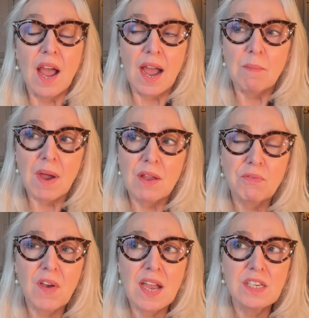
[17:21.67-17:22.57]
I
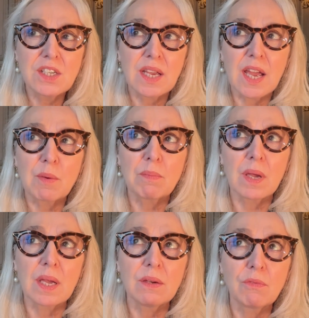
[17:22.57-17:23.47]
find
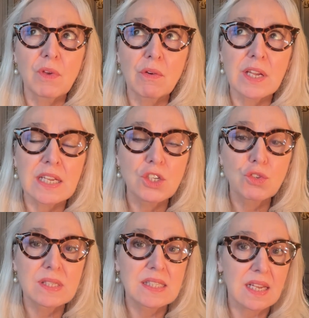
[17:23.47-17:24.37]
it very
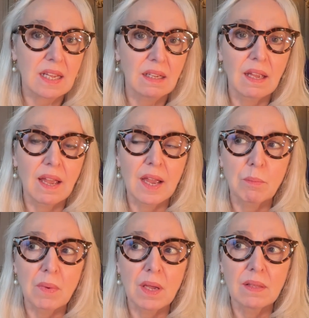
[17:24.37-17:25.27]
interesting
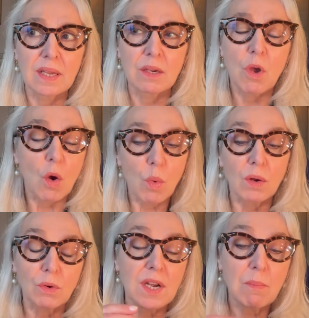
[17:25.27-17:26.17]
that,
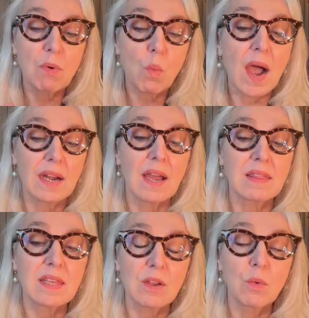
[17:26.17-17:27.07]
well, number one, I
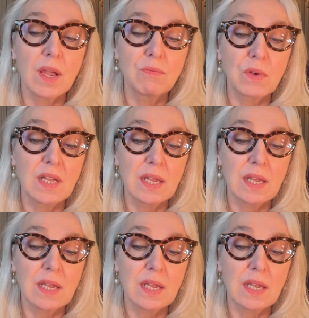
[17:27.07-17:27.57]
think if